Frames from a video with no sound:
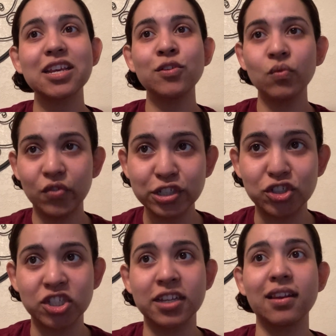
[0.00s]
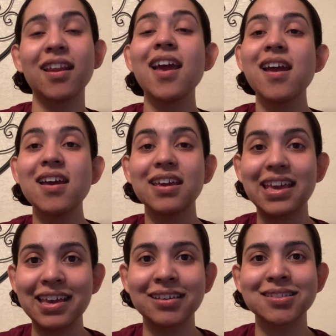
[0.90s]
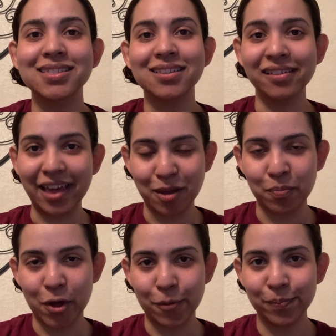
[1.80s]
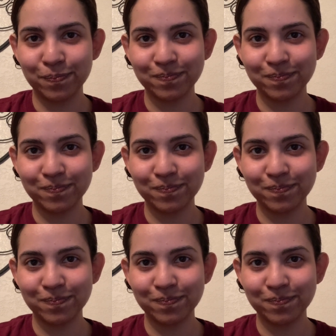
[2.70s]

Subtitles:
invention is the light bulb.